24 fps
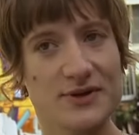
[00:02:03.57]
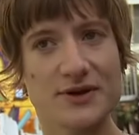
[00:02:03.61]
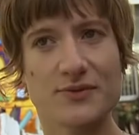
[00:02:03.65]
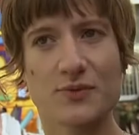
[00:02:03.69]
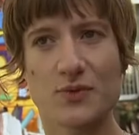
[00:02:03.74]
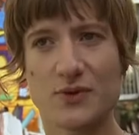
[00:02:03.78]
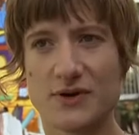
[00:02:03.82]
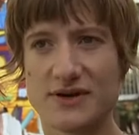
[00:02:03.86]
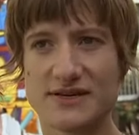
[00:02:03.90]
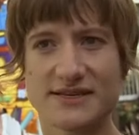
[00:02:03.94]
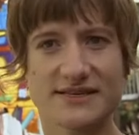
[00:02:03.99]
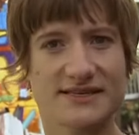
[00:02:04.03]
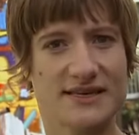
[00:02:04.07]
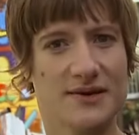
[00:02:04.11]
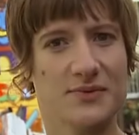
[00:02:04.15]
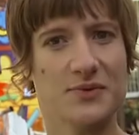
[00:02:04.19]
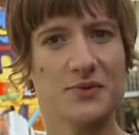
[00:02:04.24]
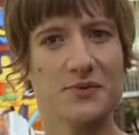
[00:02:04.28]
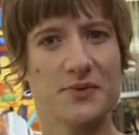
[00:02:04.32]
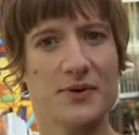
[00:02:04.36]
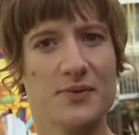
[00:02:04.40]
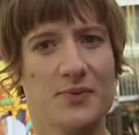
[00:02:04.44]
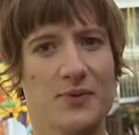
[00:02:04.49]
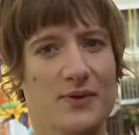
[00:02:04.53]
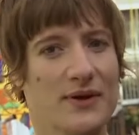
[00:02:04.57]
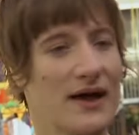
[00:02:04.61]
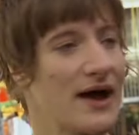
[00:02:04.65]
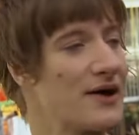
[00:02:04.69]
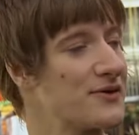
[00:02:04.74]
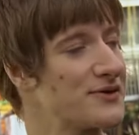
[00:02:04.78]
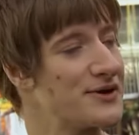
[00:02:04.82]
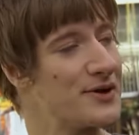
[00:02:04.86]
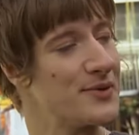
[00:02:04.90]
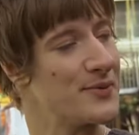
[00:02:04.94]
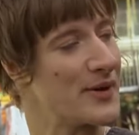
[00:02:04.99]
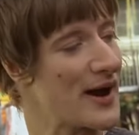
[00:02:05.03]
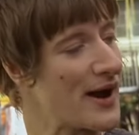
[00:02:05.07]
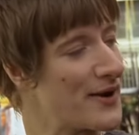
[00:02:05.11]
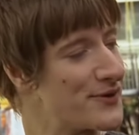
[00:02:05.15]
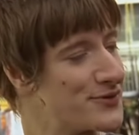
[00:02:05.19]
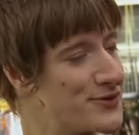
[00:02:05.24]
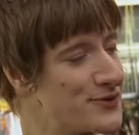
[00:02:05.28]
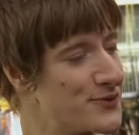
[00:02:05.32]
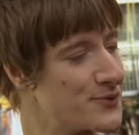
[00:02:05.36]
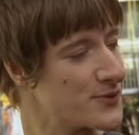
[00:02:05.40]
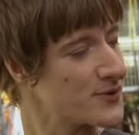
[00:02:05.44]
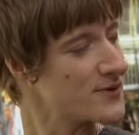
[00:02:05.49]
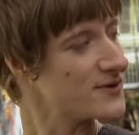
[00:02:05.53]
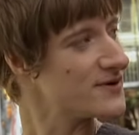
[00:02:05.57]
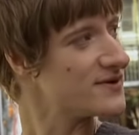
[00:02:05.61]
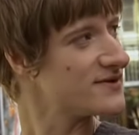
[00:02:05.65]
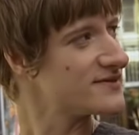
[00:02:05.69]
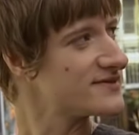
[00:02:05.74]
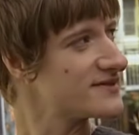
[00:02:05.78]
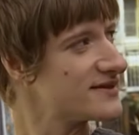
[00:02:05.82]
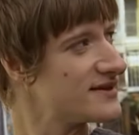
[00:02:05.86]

more disabled people out and about in the world.